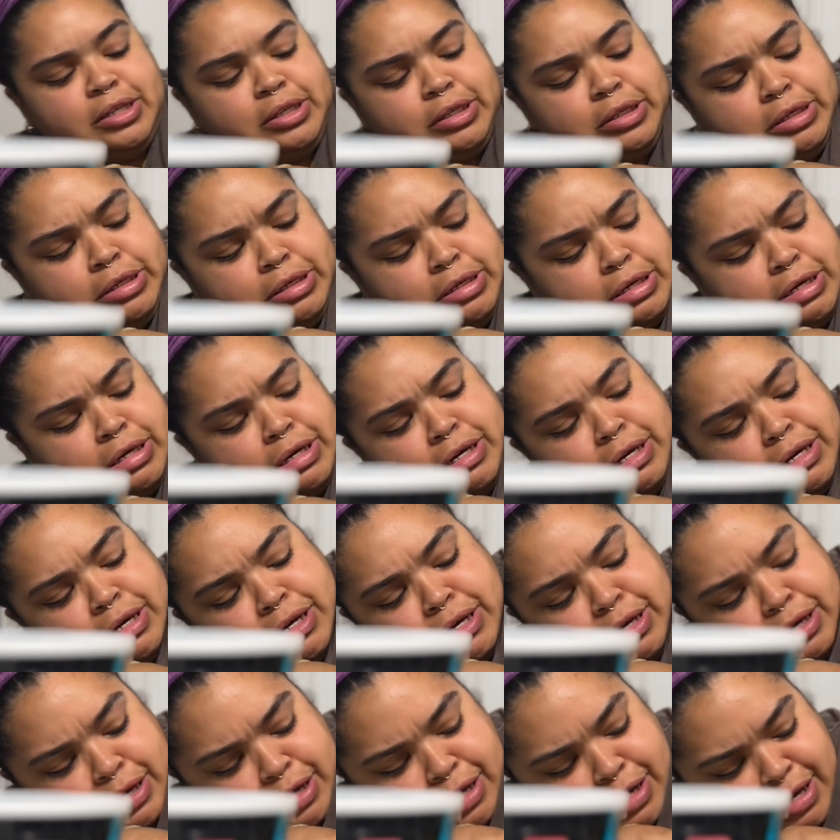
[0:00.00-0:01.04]

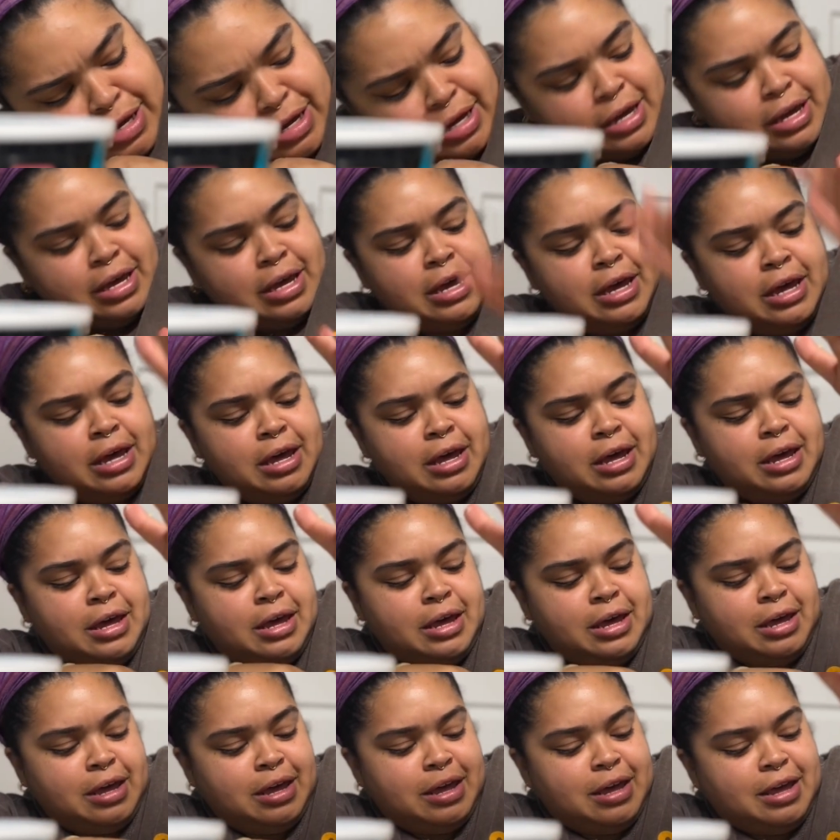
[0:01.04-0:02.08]
just
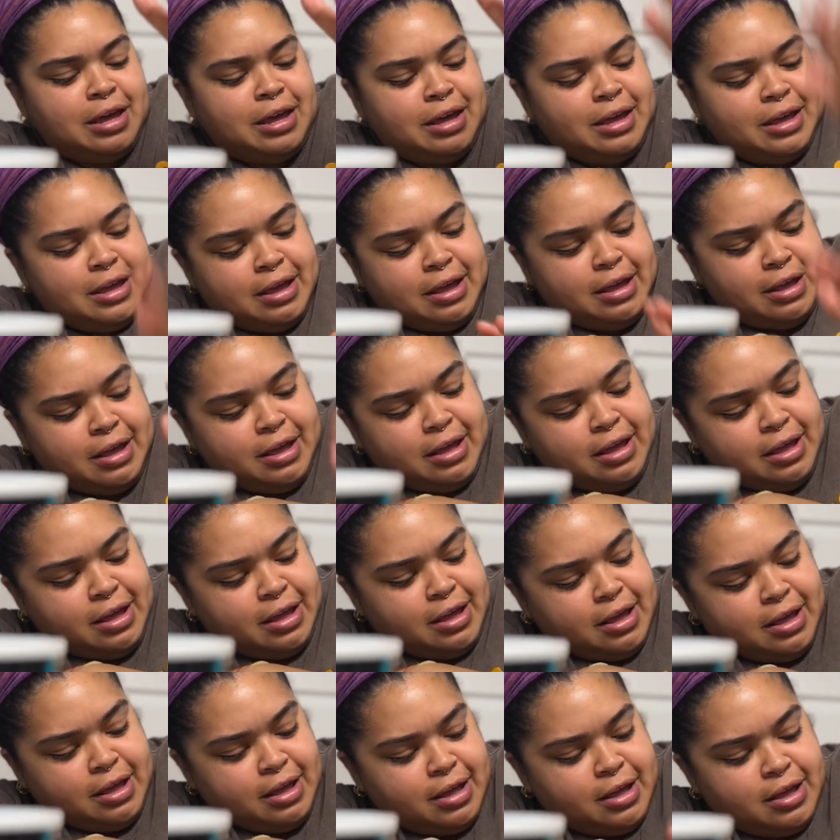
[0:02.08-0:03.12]

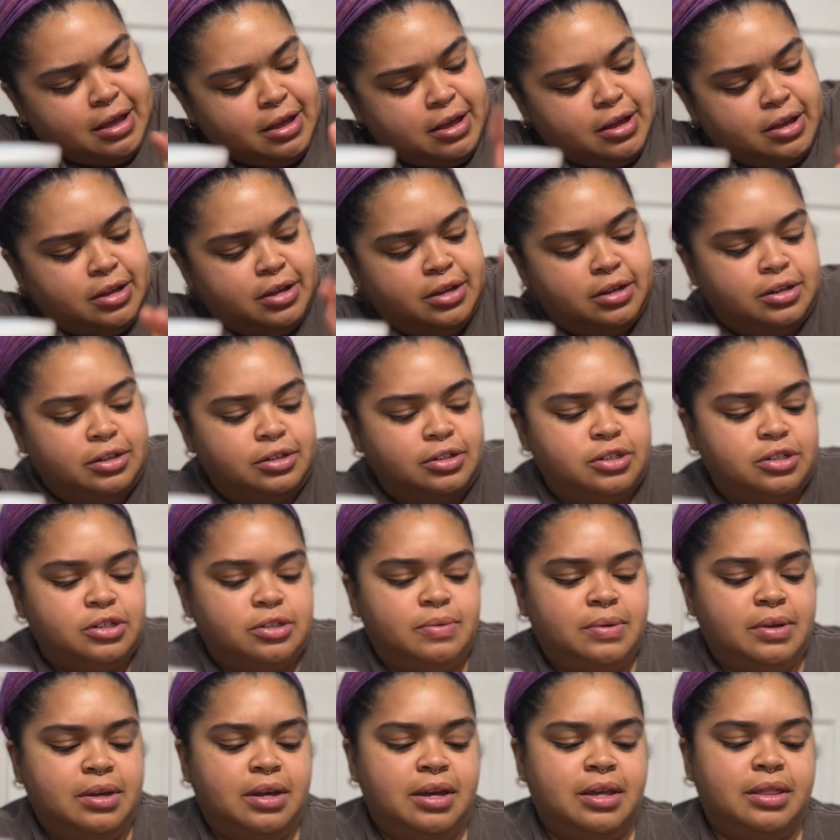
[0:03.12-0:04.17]
so
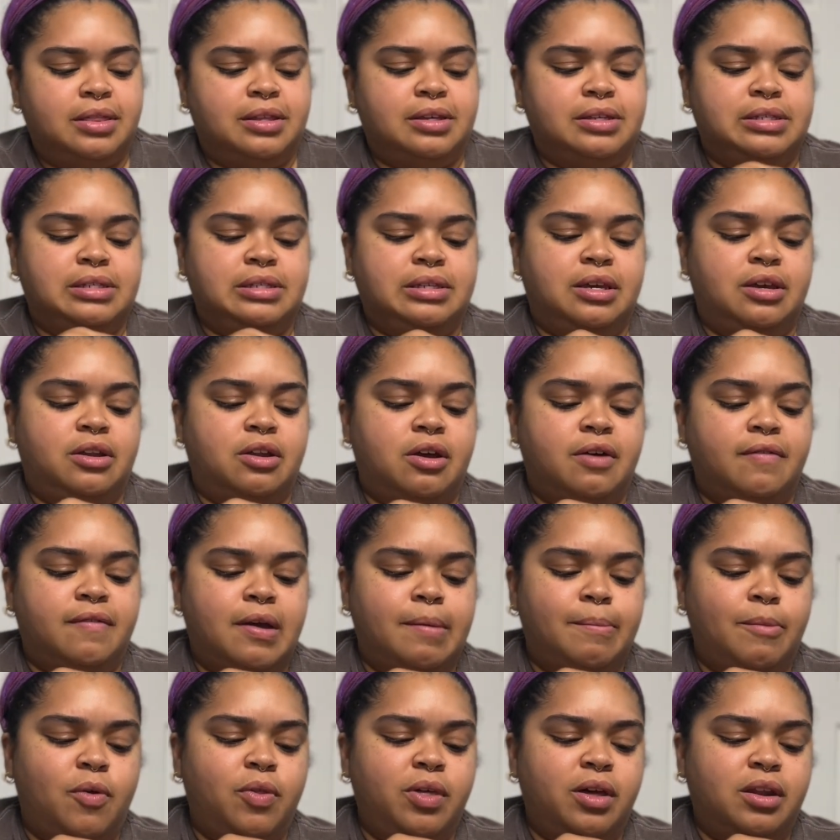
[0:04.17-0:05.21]
we could get the skin off.
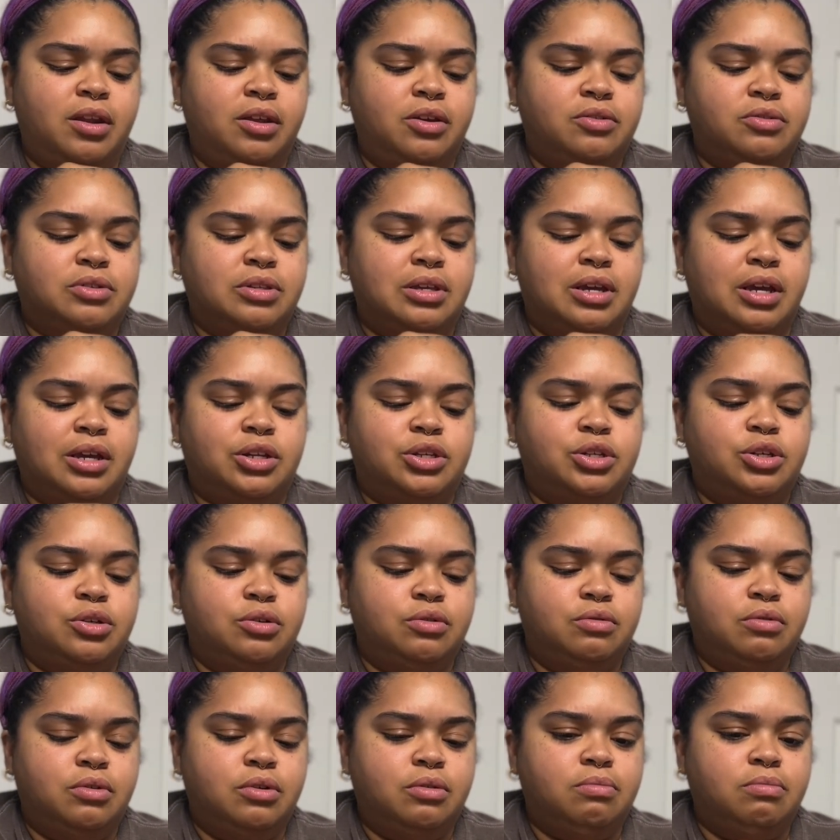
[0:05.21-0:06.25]
I'm only gonna use like
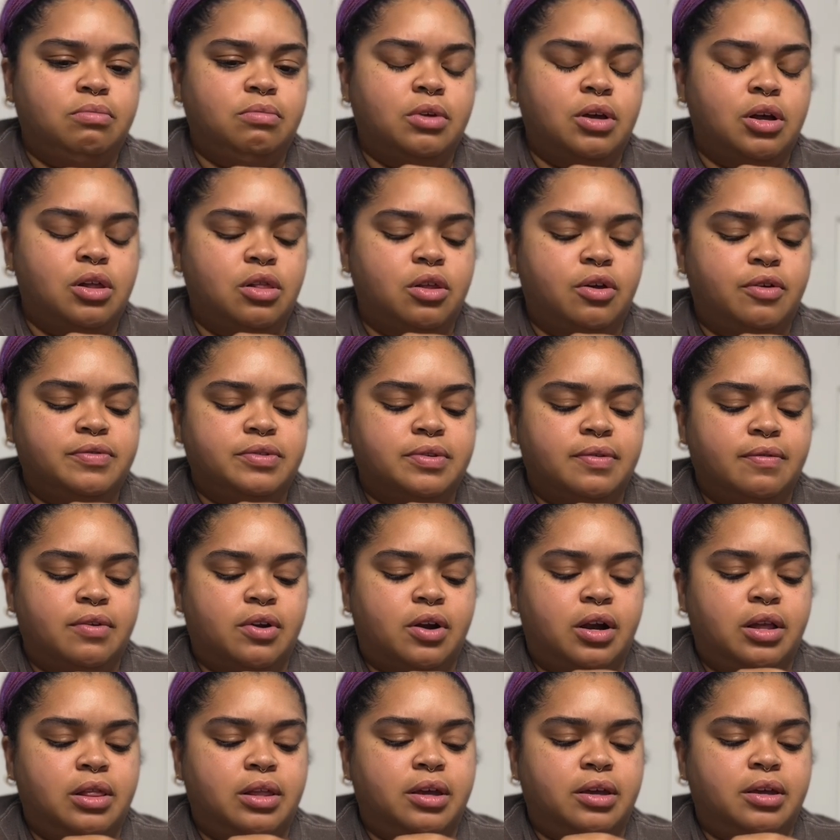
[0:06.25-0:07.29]
2 cloves of
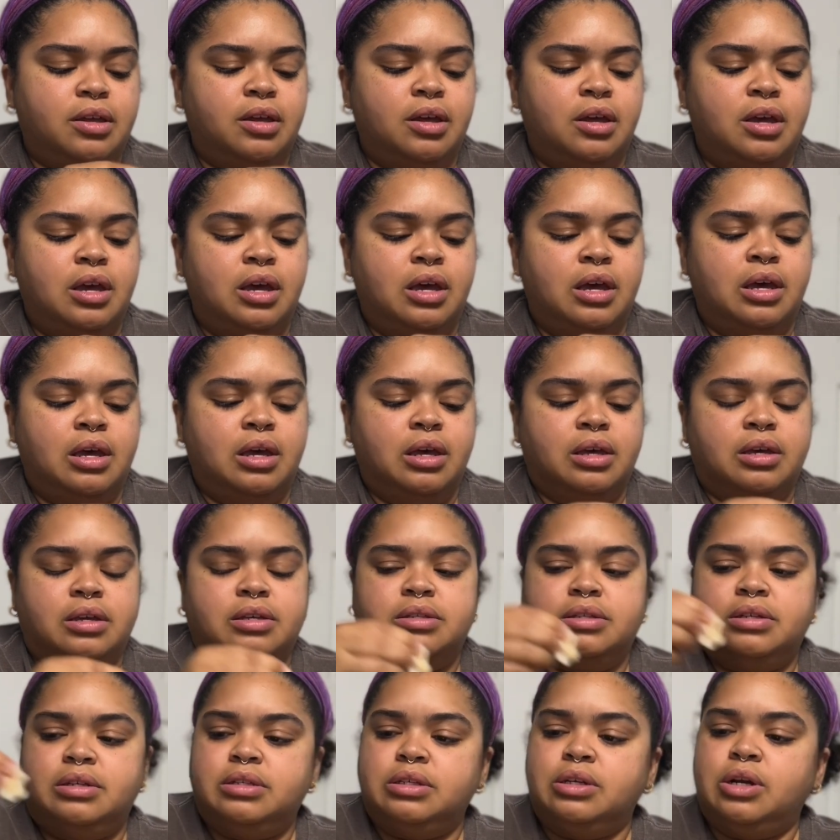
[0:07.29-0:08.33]
garlic, because
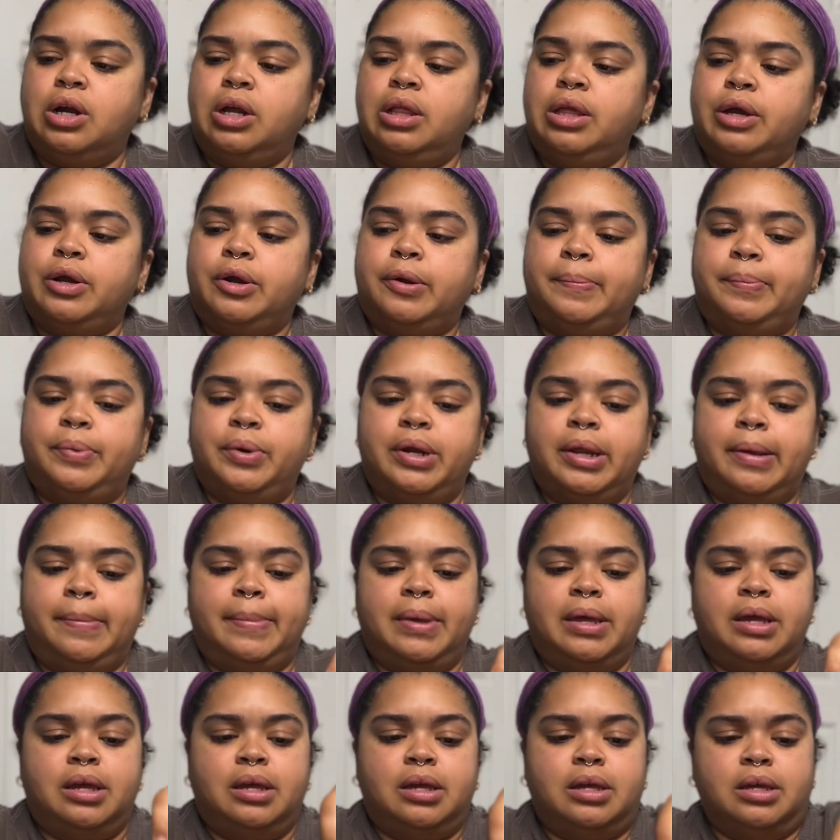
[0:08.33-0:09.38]
these garlic are pretty
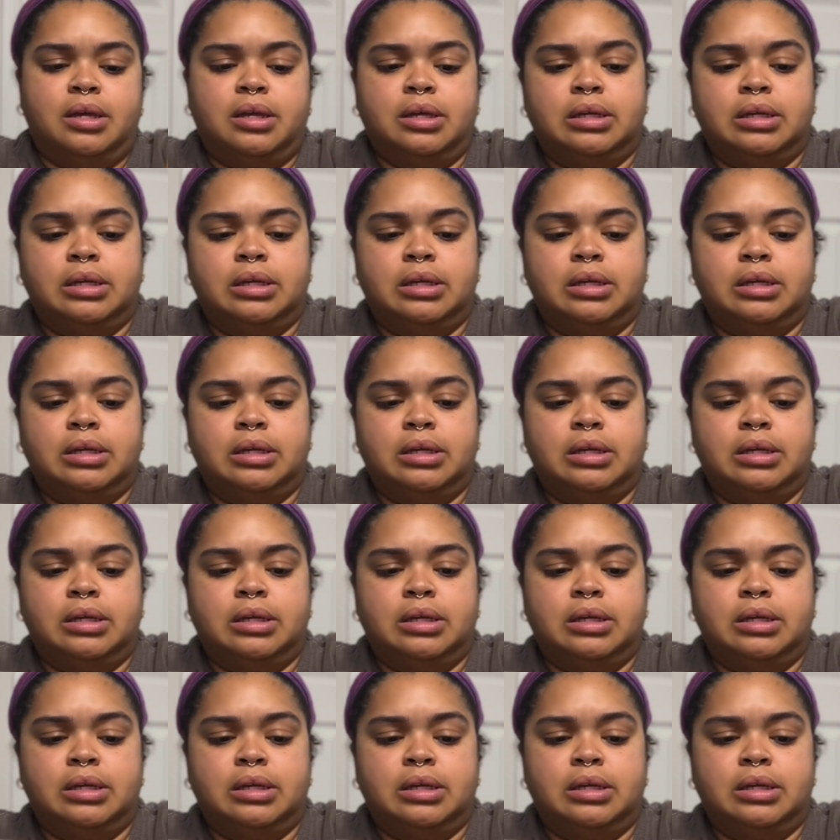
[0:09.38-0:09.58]
big.